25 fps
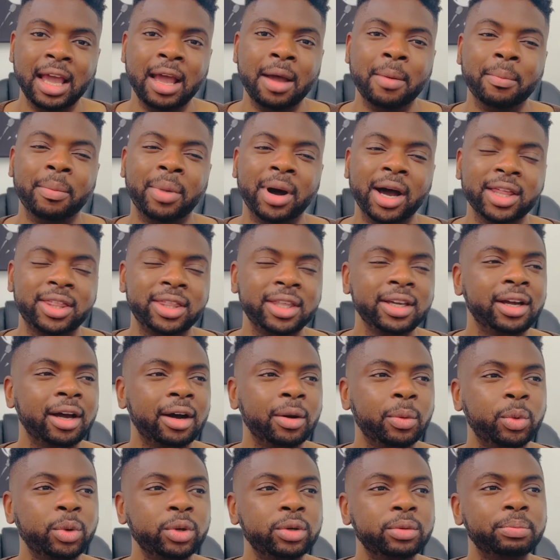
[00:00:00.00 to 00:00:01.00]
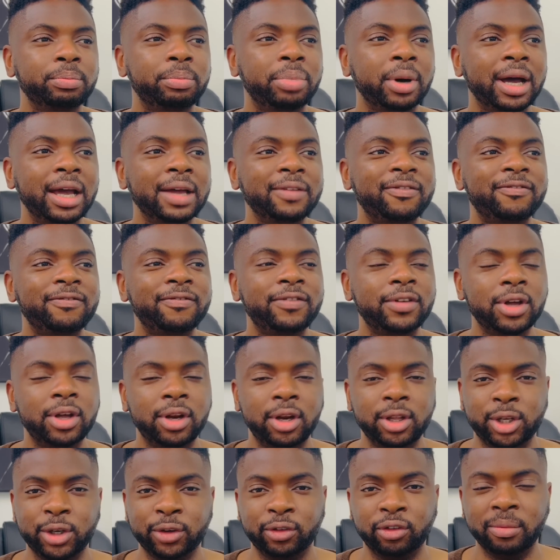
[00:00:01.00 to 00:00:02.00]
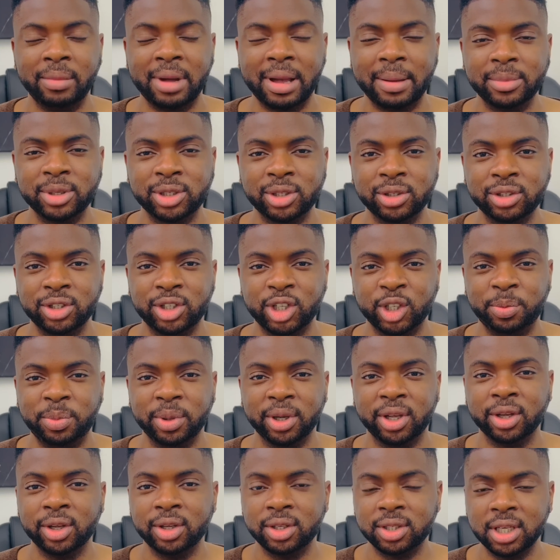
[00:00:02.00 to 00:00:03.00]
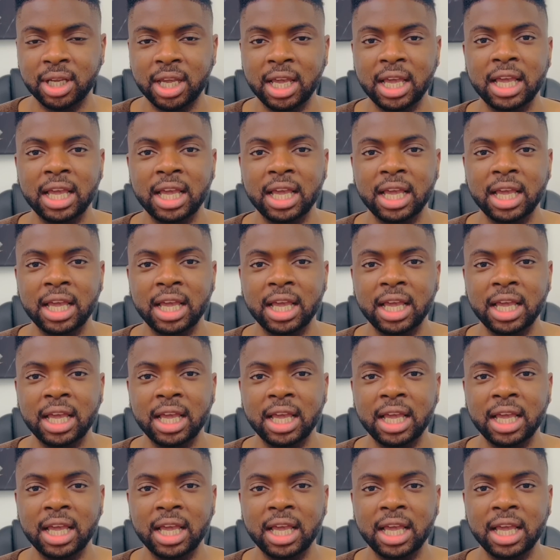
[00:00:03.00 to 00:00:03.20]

But I think I wouldn't buy furniture from Amazon just because,